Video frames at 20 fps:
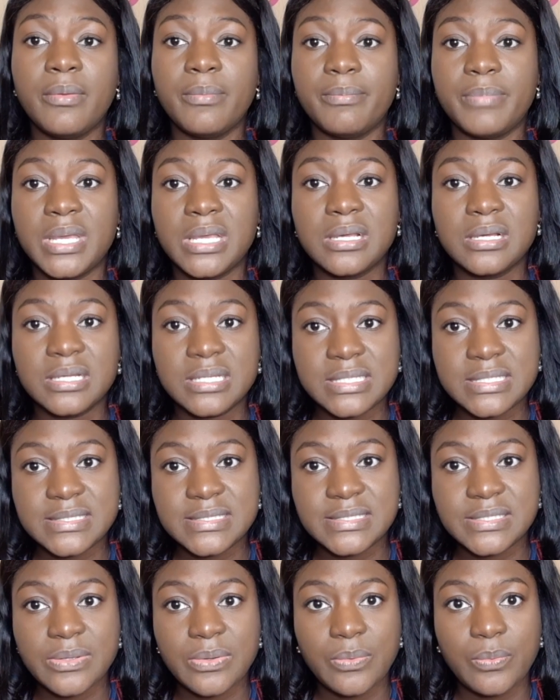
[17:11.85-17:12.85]

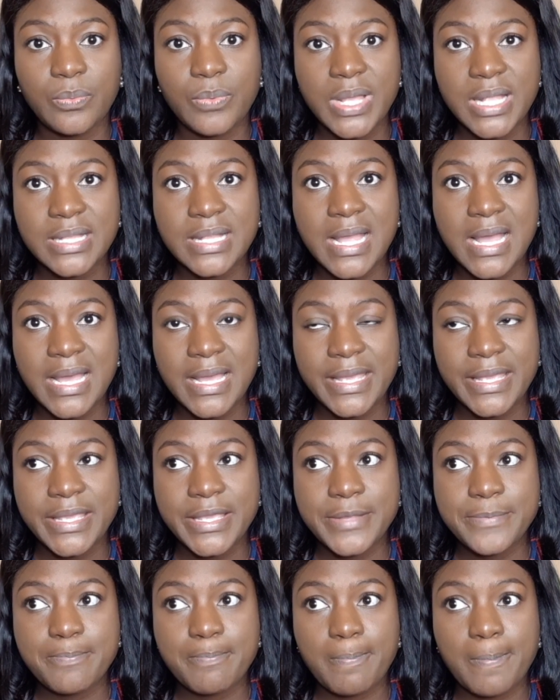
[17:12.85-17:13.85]
because when
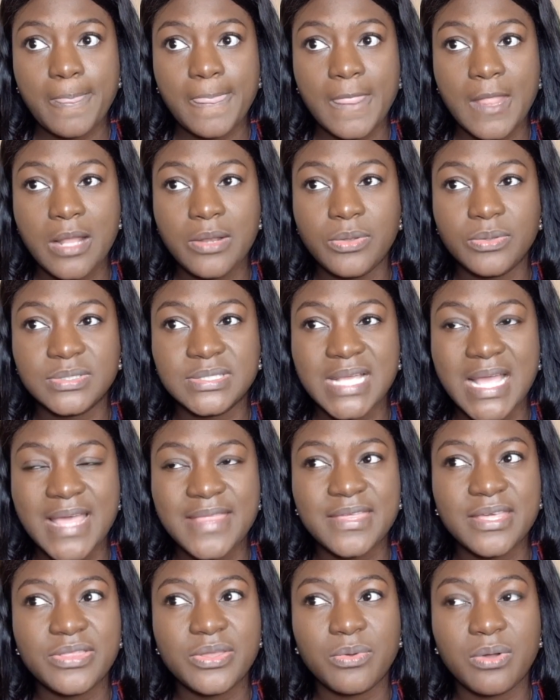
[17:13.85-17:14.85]
I looked at, I
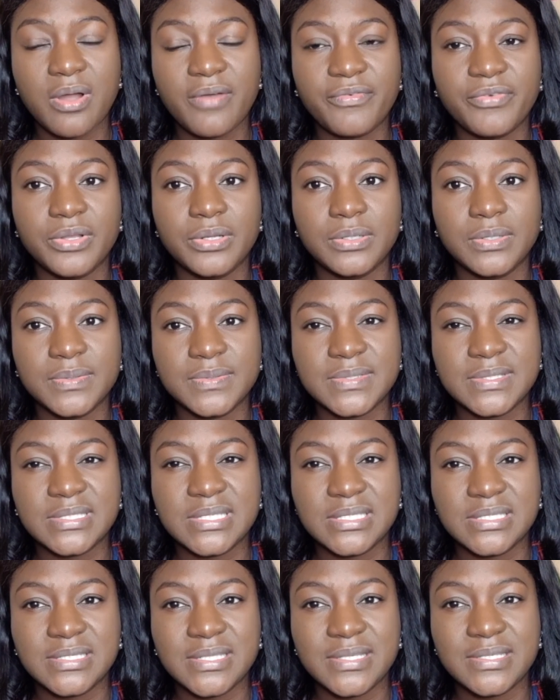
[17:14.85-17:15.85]
think they were offering close
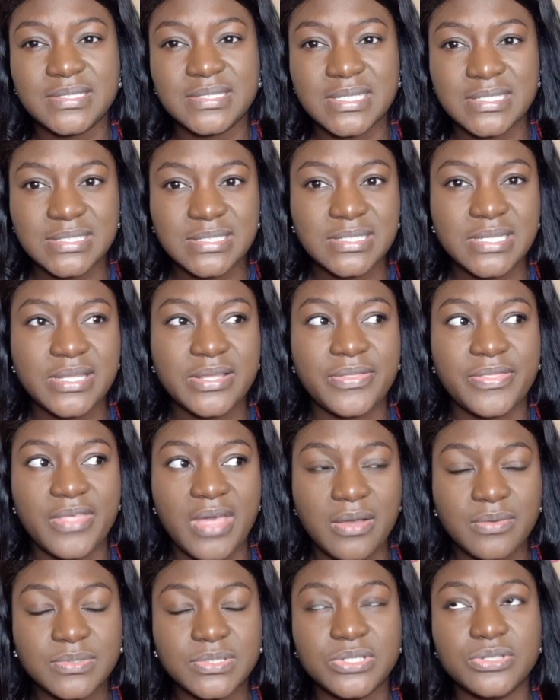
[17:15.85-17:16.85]
to
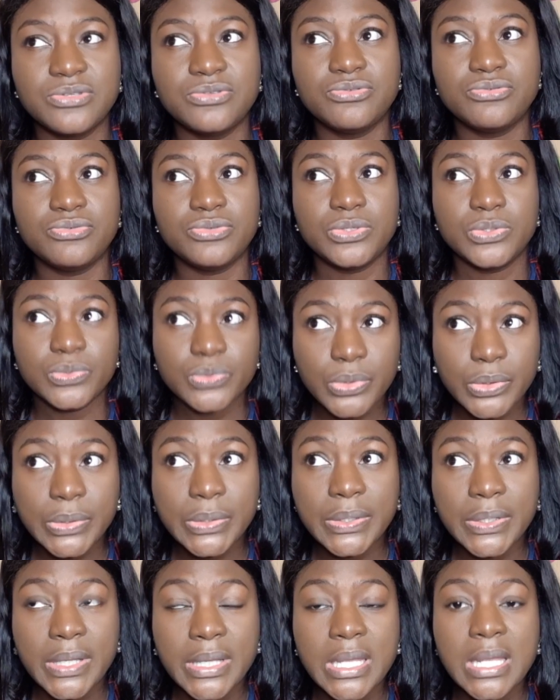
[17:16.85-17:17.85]
60,000
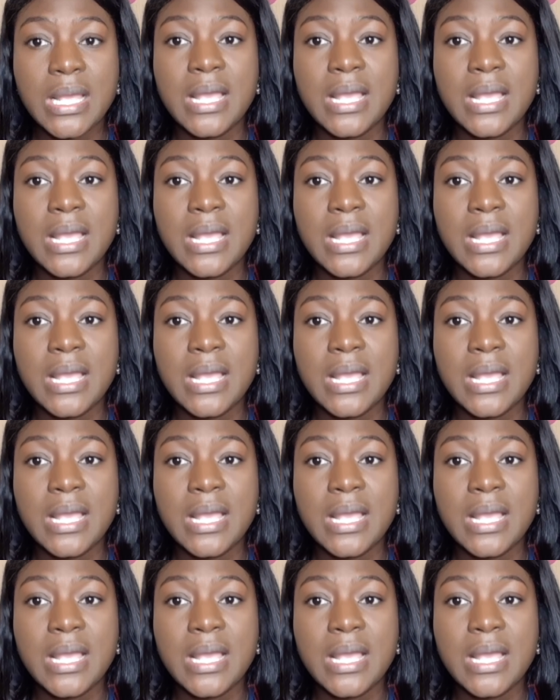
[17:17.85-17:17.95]
euro,